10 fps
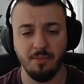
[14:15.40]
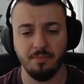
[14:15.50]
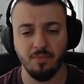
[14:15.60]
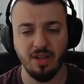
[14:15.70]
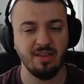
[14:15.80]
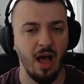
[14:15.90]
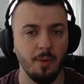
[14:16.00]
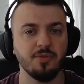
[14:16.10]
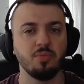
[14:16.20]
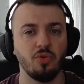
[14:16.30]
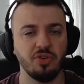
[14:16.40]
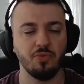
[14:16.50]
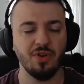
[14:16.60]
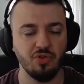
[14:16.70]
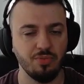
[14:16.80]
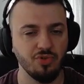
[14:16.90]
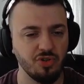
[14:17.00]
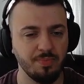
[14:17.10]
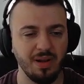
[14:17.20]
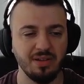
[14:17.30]
it helps more the
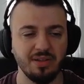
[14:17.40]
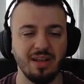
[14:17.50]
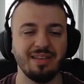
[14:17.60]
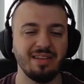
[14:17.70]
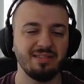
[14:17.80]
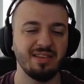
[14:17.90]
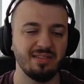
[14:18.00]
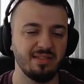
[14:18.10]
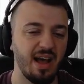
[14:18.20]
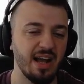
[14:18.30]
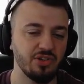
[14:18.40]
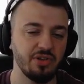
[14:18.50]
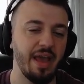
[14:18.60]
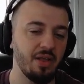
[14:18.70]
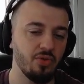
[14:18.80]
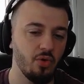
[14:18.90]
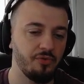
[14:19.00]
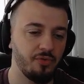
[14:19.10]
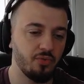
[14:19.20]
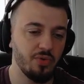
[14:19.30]
Retribution Paladin, and this is actually a
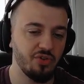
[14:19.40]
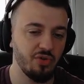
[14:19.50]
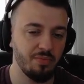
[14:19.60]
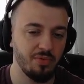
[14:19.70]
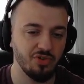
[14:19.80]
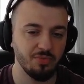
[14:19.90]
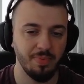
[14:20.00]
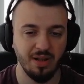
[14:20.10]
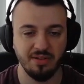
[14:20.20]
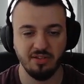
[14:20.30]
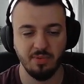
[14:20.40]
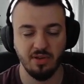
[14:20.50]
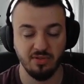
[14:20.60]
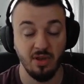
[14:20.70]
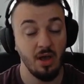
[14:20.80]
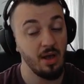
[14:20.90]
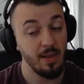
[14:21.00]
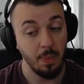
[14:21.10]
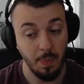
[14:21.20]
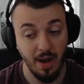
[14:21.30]
nerf for Retribution Paladins because
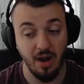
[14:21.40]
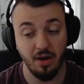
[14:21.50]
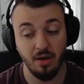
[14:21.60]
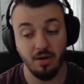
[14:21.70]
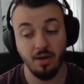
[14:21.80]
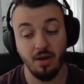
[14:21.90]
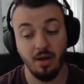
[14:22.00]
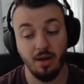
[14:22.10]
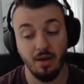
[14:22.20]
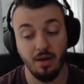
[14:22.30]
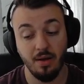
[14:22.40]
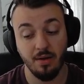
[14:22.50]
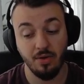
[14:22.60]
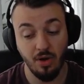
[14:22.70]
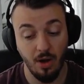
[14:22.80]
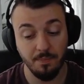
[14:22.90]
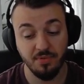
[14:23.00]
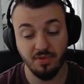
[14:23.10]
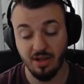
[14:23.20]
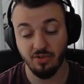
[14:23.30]
their
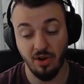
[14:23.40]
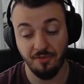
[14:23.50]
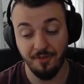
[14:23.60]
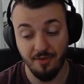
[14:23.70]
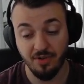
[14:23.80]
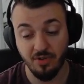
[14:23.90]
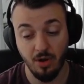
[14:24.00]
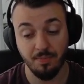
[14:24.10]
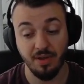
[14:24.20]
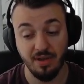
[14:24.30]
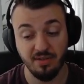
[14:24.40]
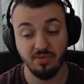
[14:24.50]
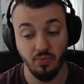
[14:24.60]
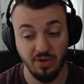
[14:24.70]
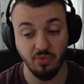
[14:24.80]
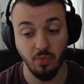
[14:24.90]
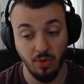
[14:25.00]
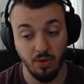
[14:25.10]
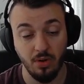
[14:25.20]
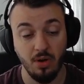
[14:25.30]
comps, like their favorite comp is
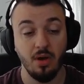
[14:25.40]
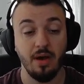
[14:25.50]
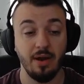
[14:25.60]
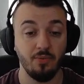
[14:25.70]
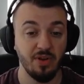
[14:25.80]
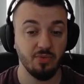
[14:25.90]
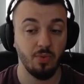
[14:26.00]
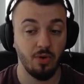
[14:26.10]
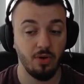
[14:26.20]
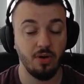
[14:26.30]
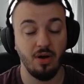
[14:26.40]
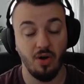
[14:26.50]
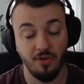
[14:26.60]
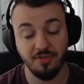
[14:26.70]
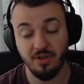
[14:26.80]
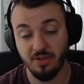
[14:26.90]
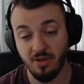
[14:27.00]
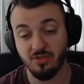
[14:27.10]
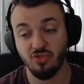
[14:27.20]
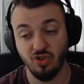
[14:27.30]
Ritual, and Ritual often
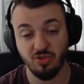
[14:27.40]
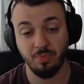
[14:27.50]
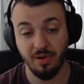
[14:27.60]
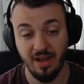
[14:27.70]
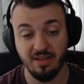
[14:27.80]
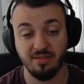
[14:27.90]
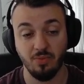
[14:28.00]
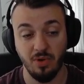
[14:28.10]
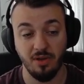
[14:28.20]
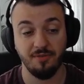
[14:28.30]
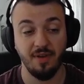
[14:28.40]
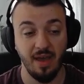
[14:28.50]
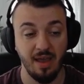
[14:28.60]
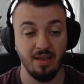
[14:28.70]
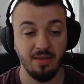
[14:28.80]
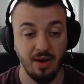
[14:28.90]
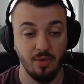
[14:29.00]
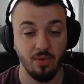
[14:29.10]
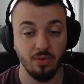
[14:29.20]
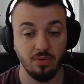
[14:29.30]
not just plays with a
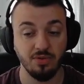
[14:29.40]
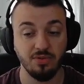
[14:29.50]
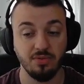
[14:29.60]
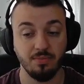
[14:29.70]
Necrolord